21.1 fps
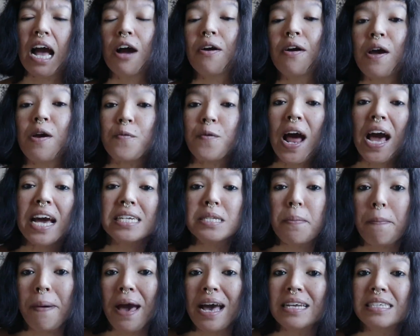how I write
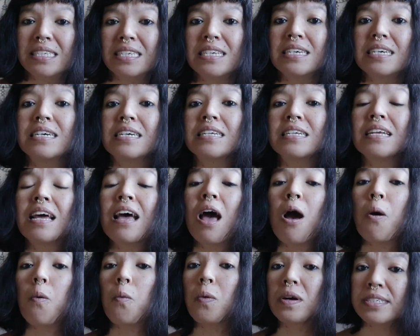the pattern,
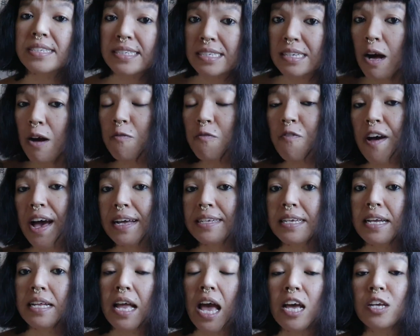what software
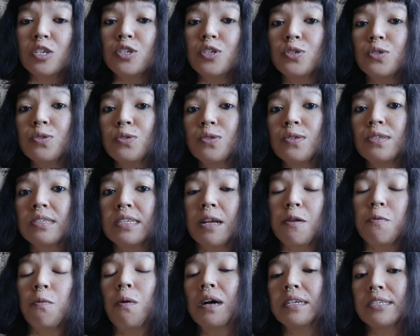that I use,
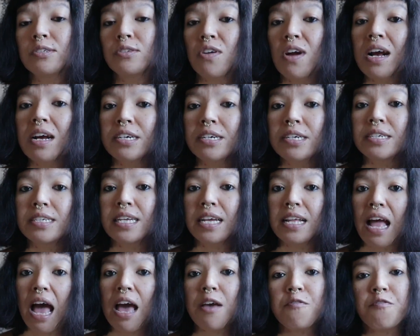and what struggle
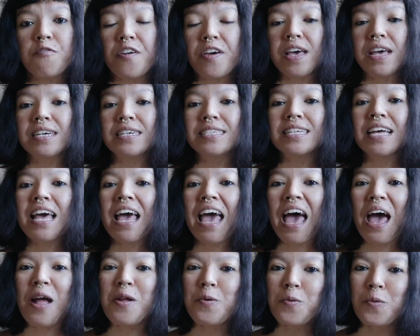that I face,
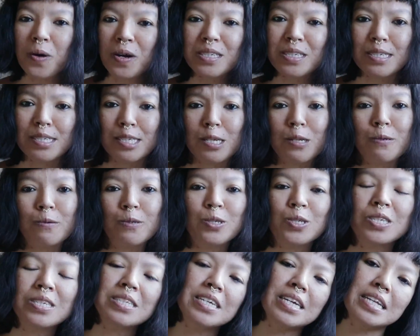and what the
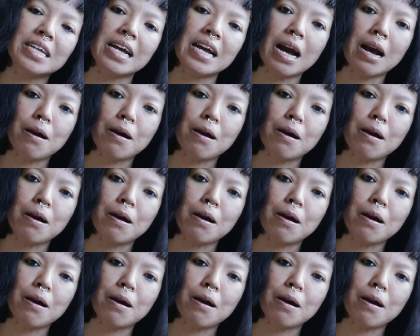solution that I